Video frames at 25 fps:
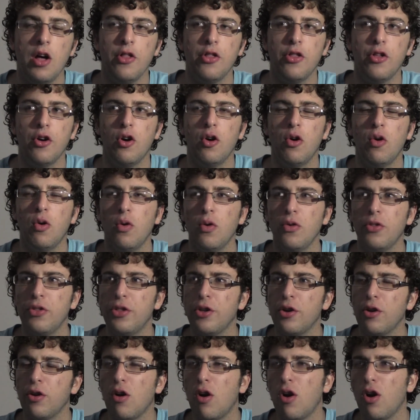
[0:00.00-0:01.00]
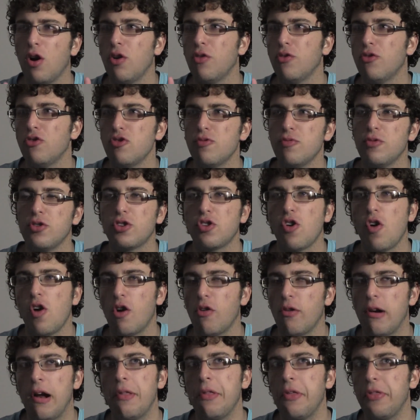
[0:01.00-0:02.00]
though there are rumors going
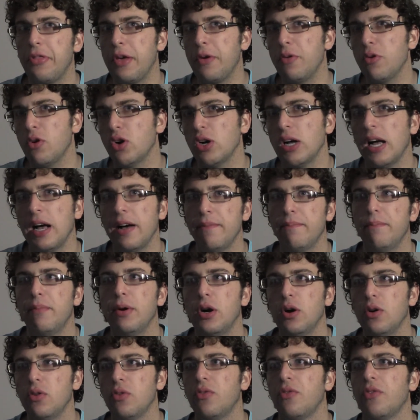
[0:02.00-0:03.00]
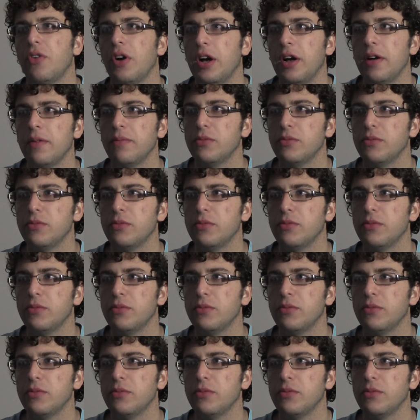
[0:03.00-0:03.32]
around that they will have both.